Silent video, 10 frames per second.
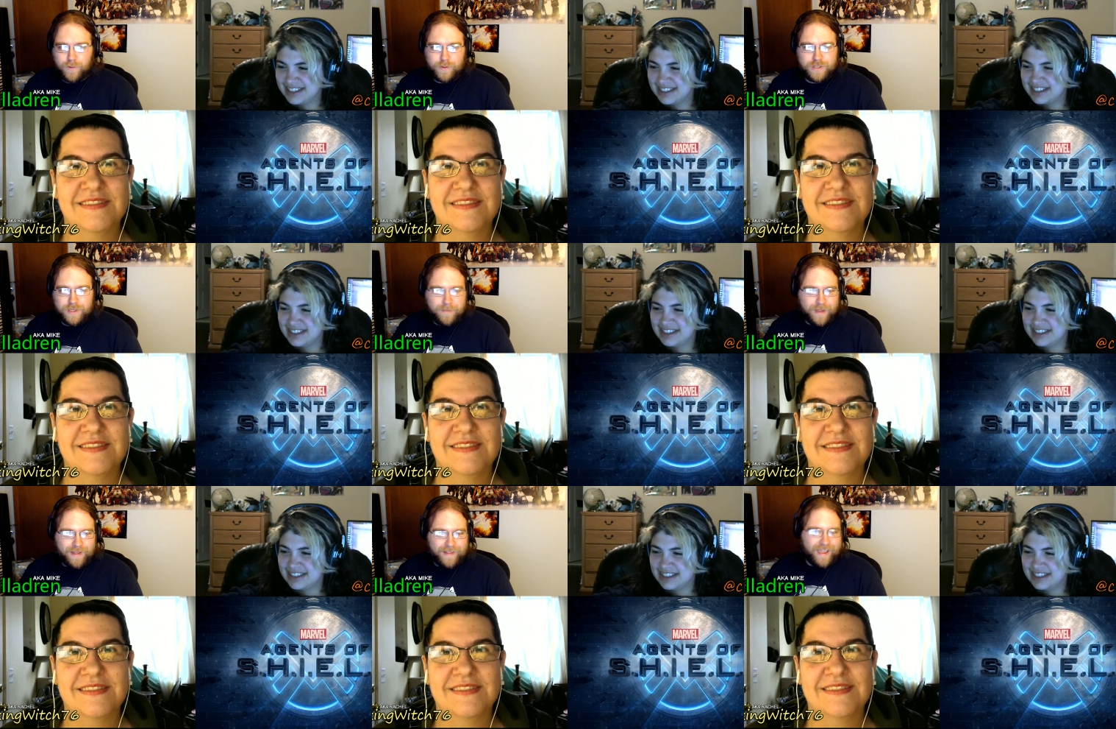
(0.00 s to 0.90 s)
Speaker 1: something
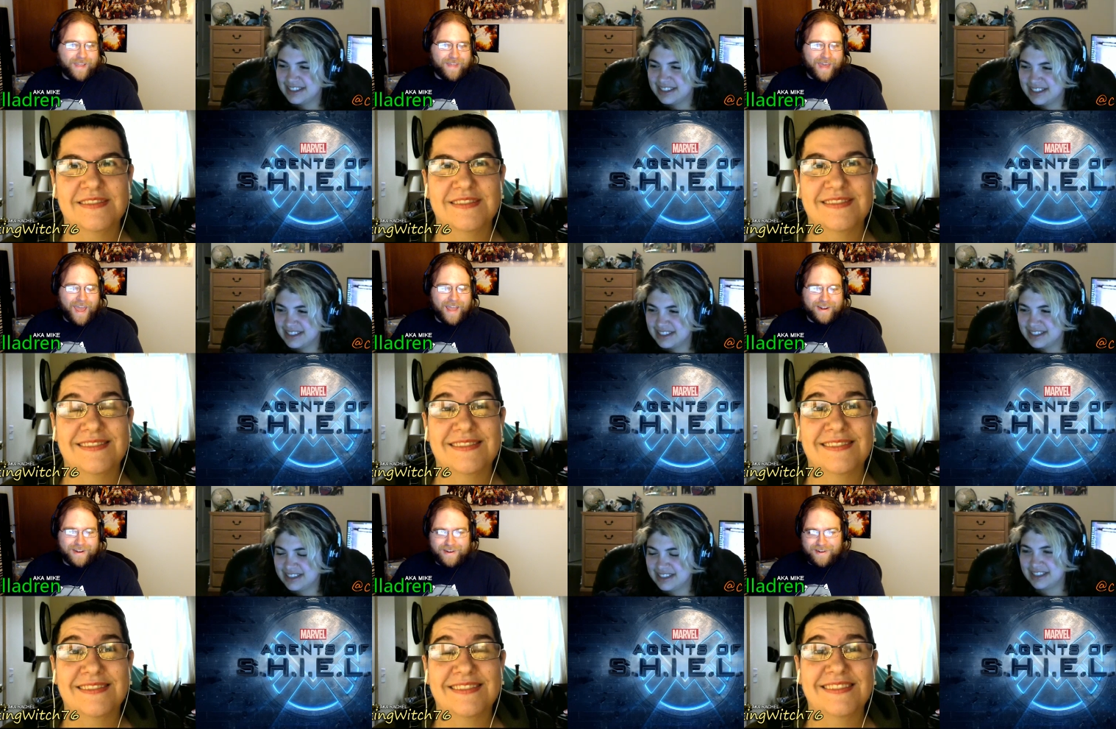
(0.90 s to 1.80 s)
like that.
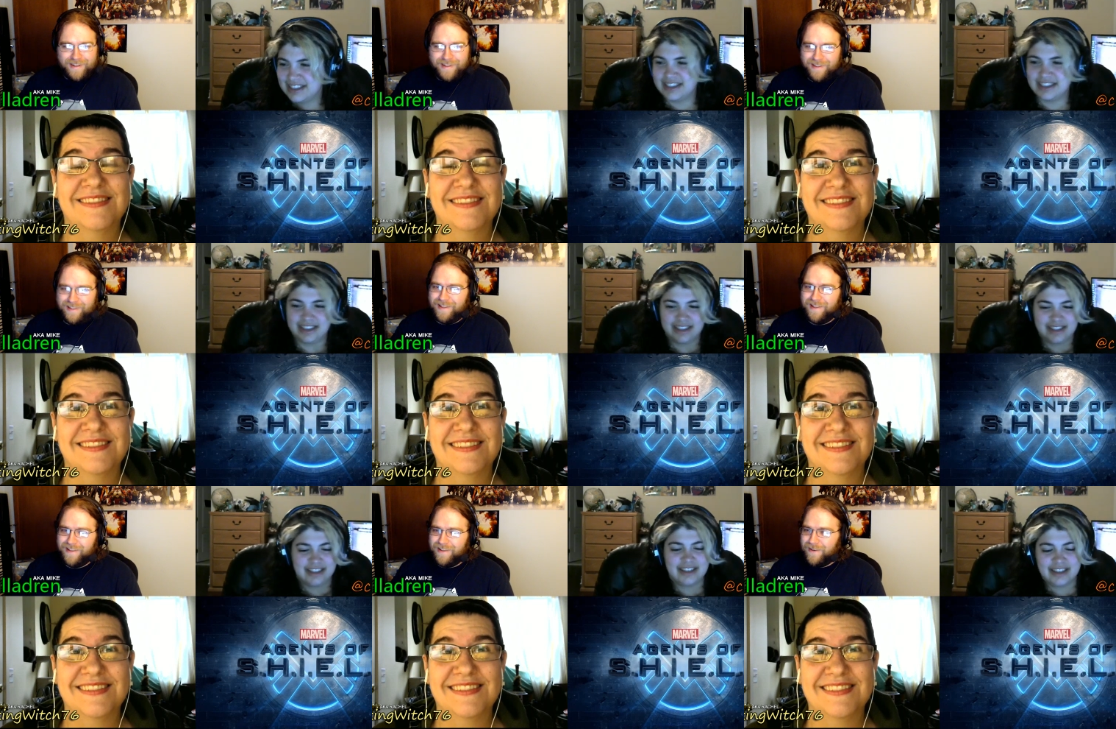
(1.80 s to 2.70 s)
Yeah.
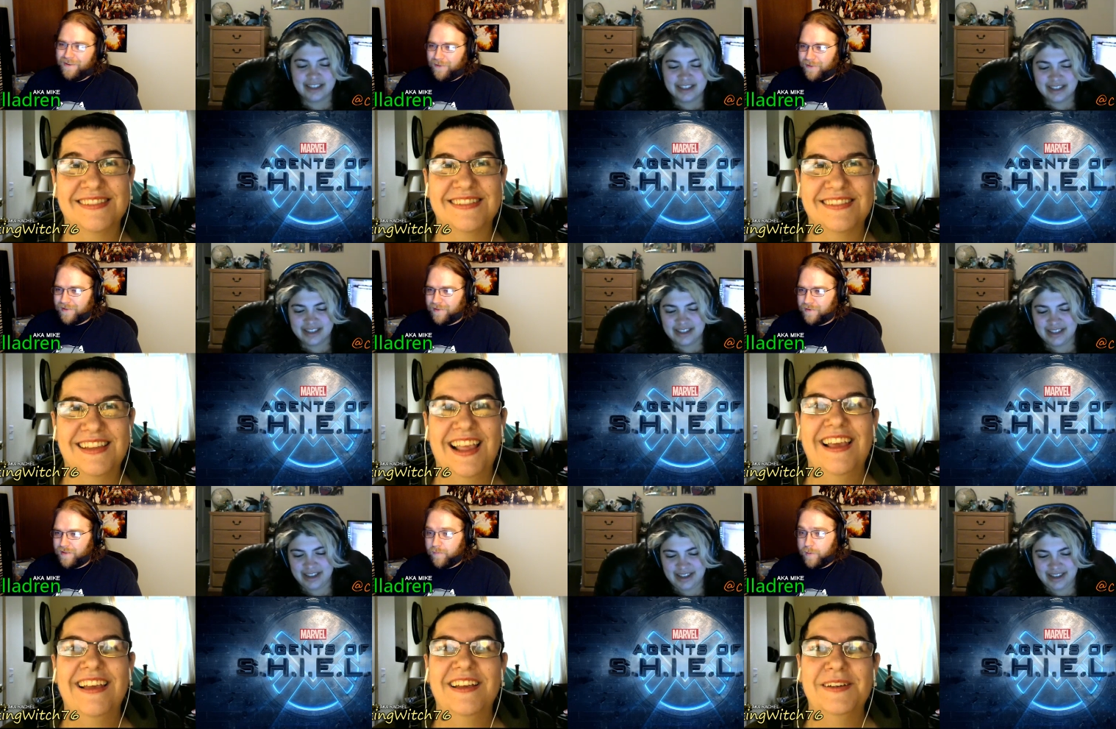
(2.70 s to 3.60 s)
All this other
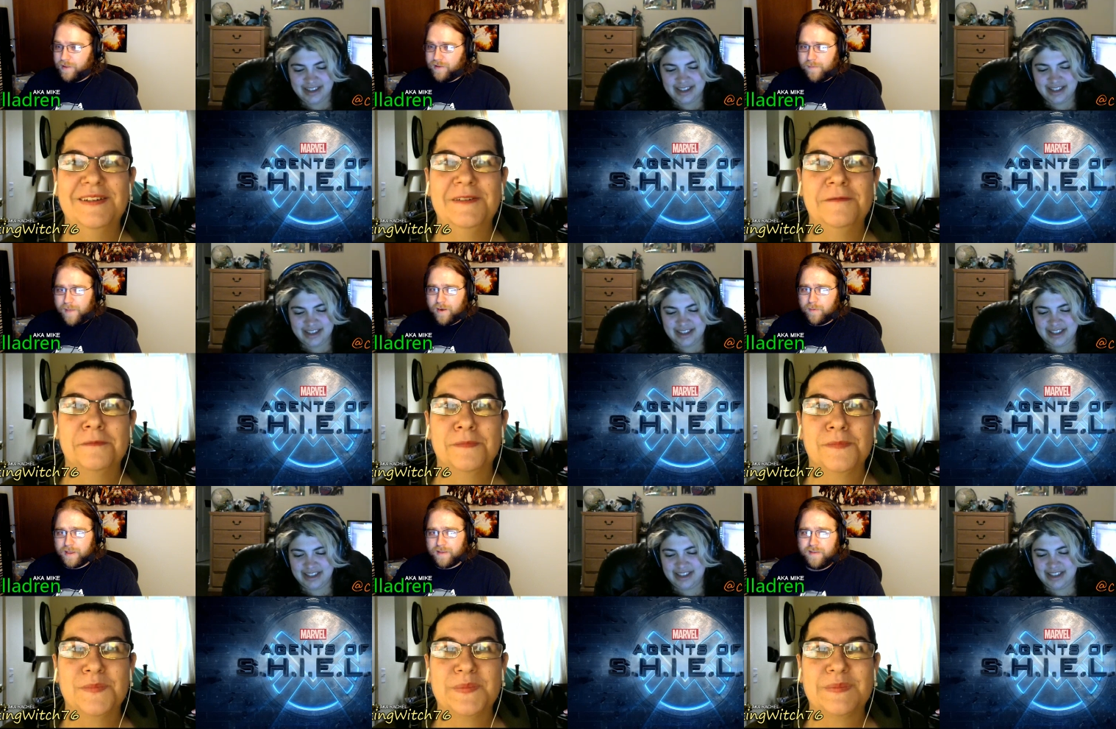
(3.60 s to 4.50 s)
stuff, but it doesn't matter
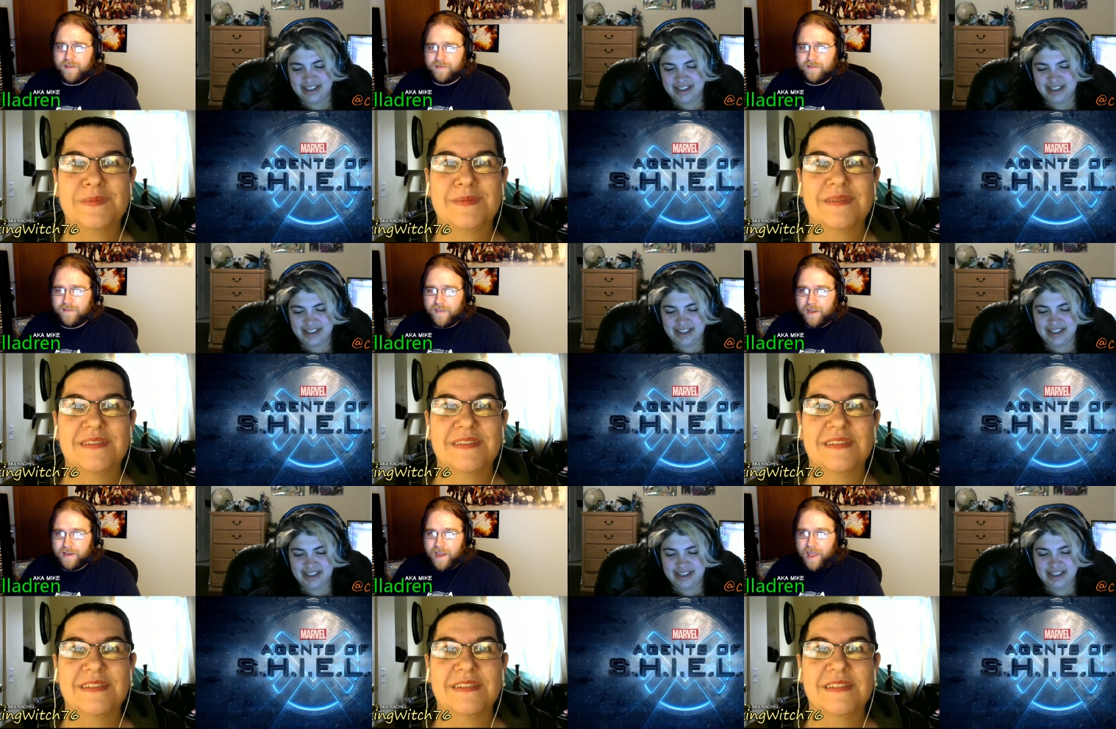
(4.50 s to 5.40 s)
because he's dead
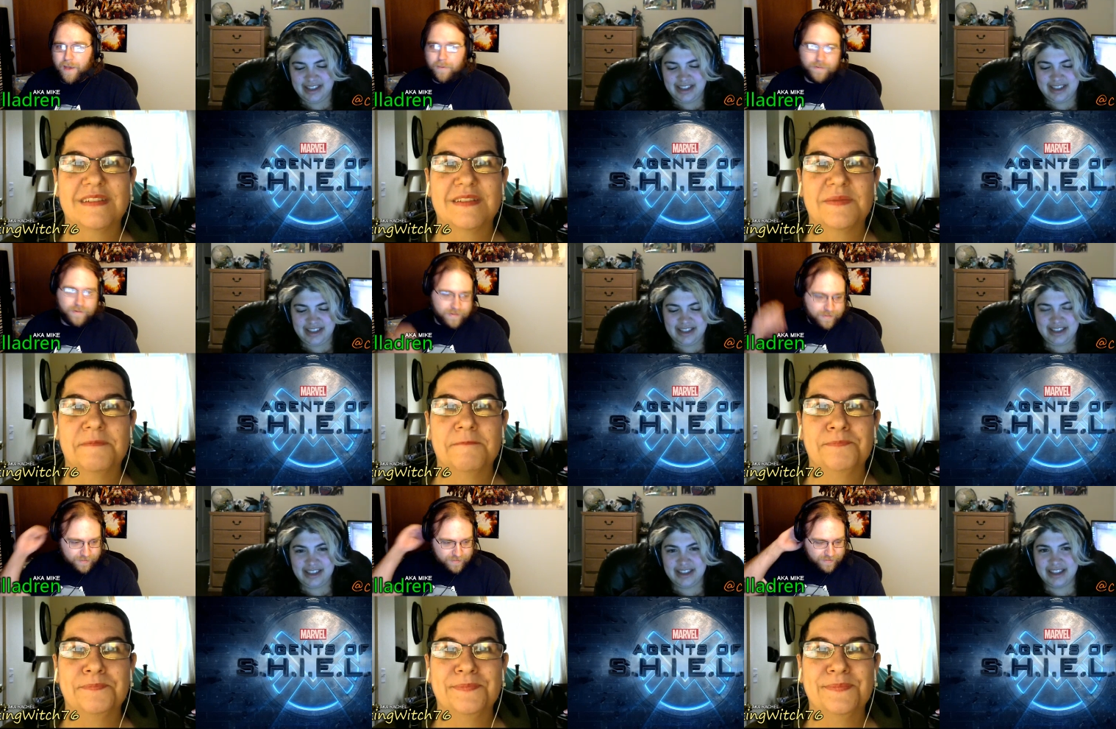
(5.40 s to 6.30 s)
now.
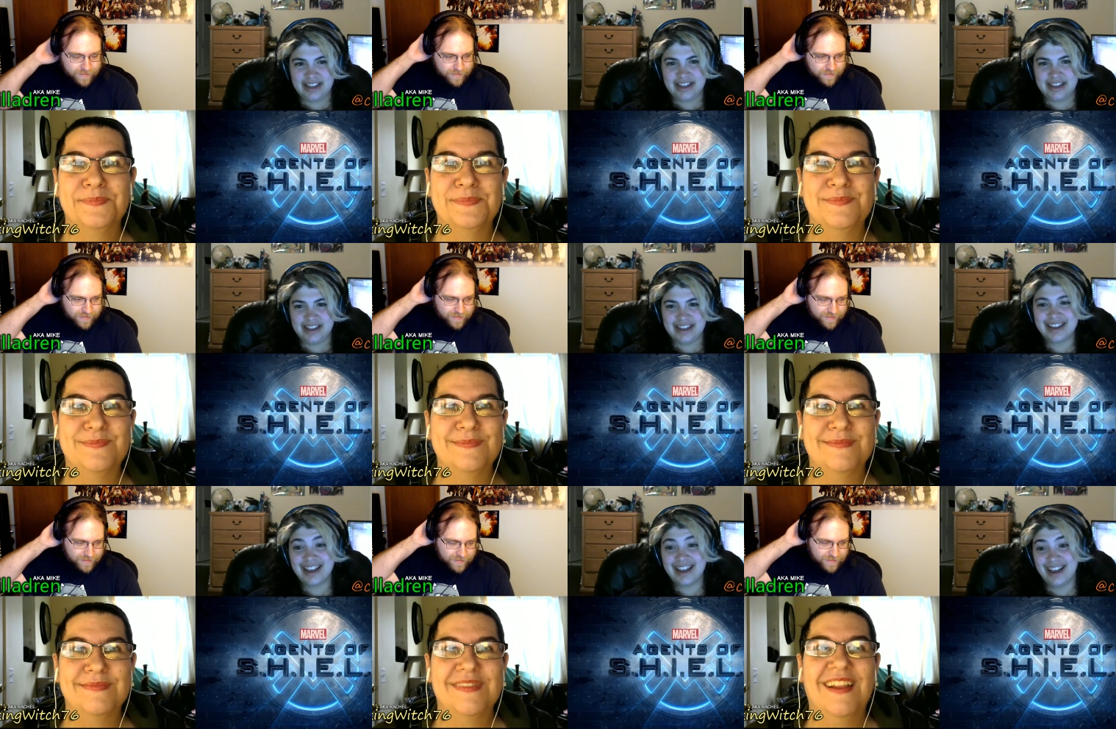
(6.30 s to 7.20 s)
Speaker 2: Yeah. Mm-hmm.
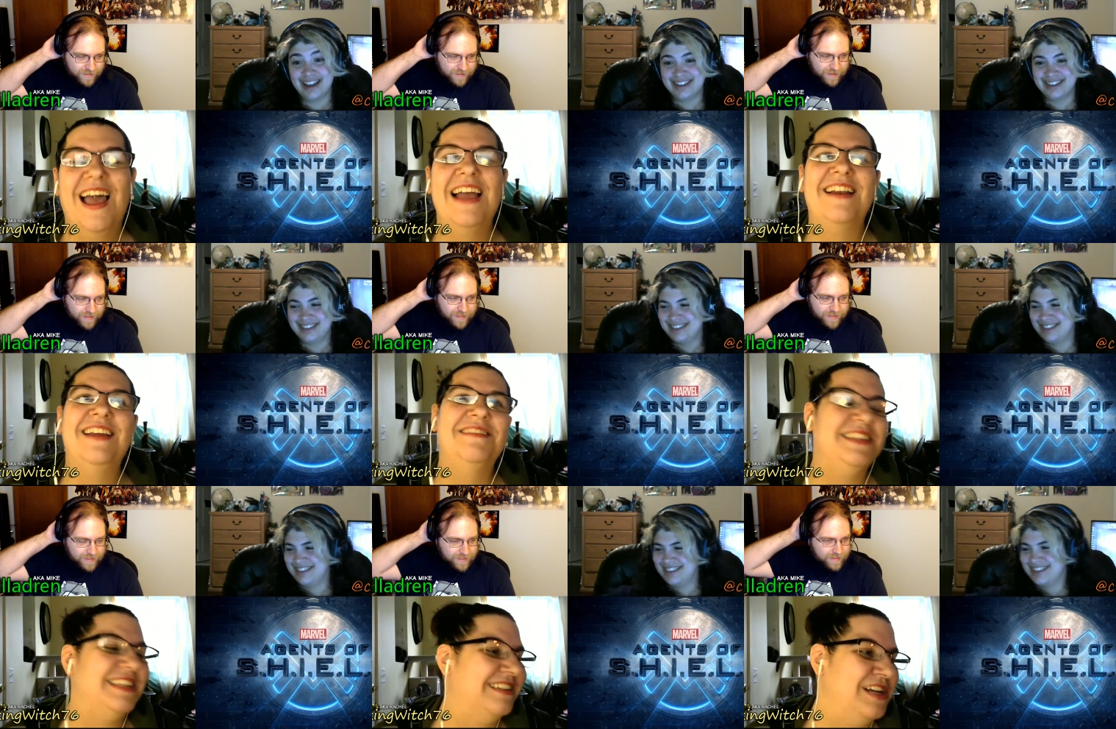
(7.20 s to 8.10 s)
I like when
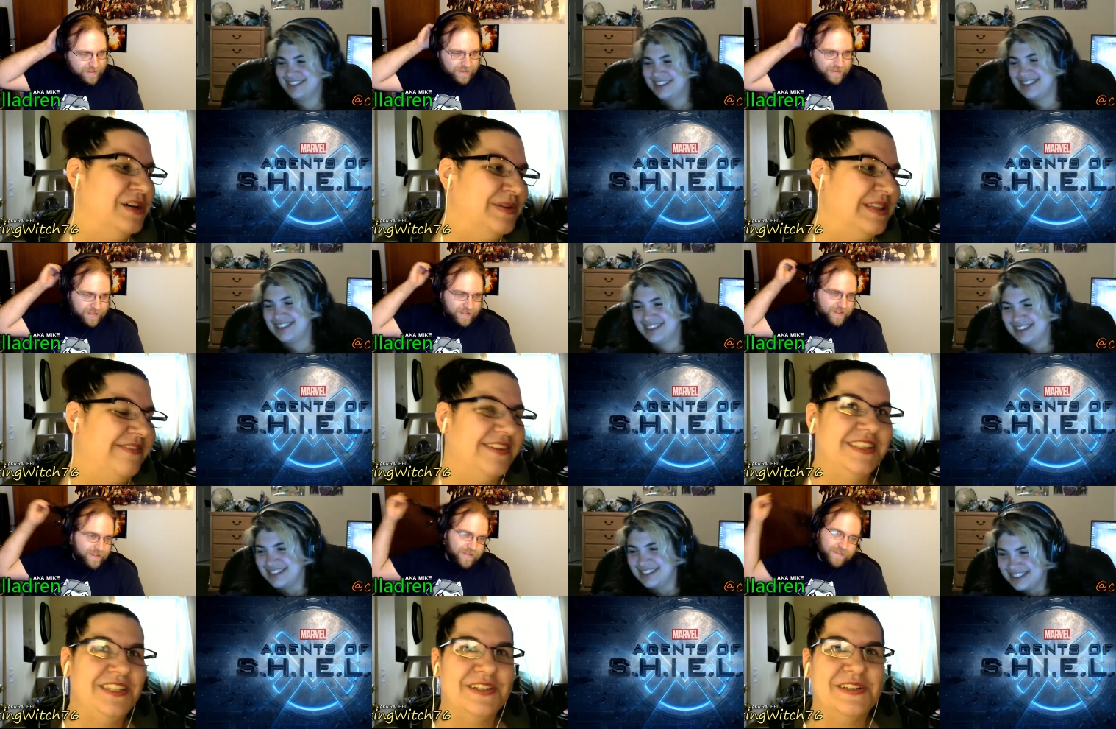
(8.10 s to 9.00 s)
the, you know when they
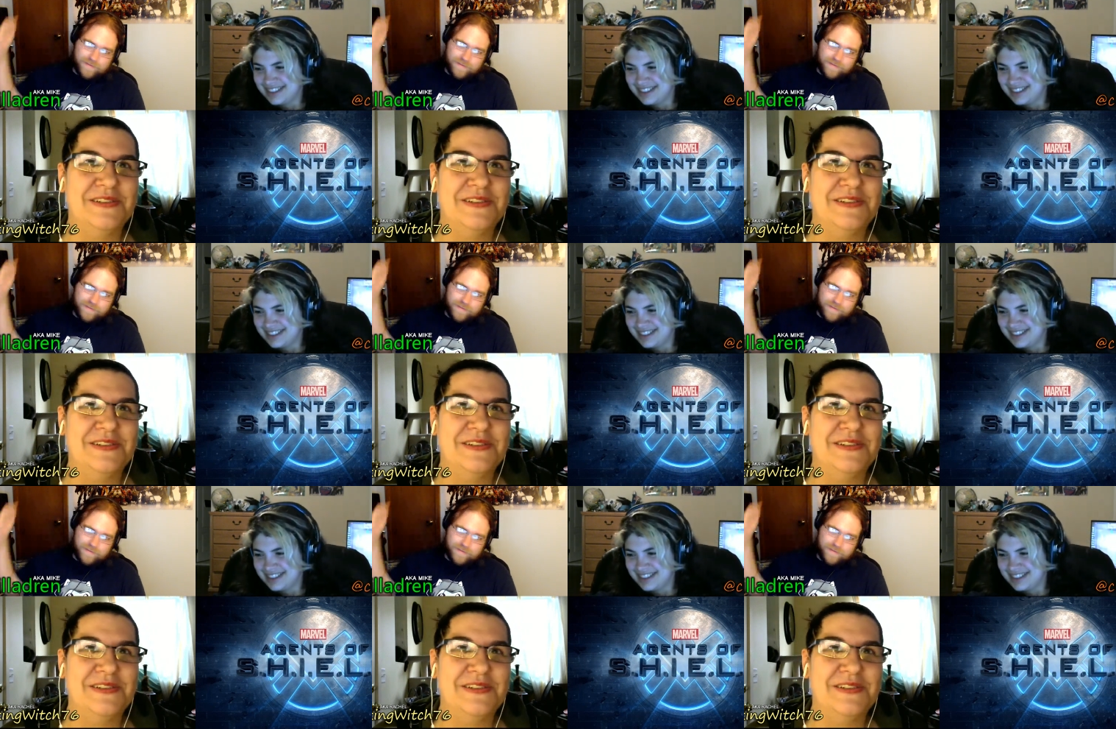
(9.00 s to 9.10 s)
finally took